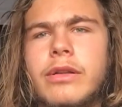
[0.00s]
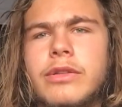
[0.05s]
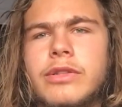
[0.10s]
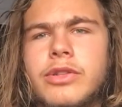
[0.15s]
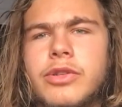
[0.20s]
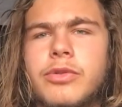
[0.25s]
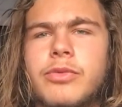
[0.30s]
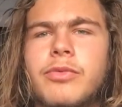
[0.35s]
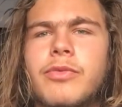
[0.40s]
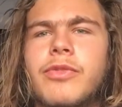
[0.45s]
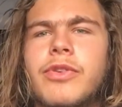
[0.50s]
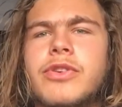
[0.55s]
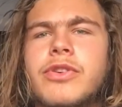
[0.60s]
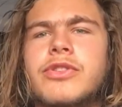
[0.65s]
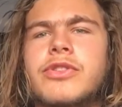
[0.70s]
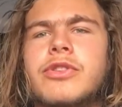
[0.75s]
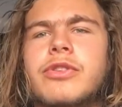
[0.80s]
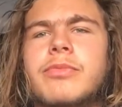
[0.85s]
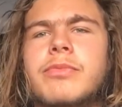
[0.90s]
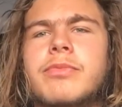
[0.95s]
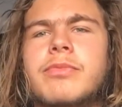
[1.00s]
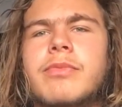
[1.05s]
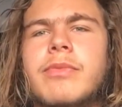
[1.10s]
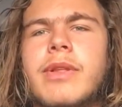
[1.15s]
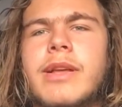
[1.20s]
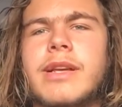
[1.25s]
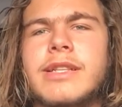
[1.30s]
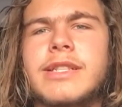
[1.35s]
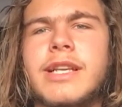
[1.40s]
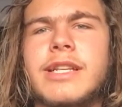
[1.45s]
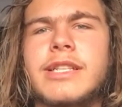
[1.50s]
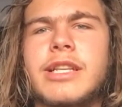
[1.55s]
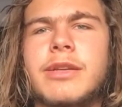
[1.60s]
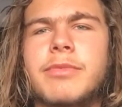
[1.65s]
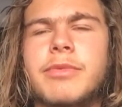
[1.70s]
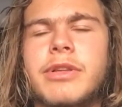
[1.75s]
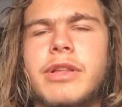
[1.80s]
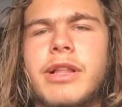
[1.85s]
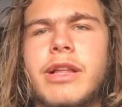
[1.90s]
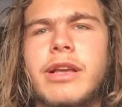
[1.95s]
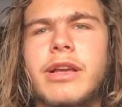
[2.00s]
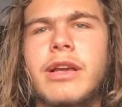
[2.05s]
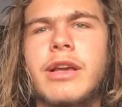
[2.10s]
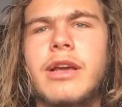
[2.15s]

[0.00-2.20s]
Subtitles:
So first you'll like say something like,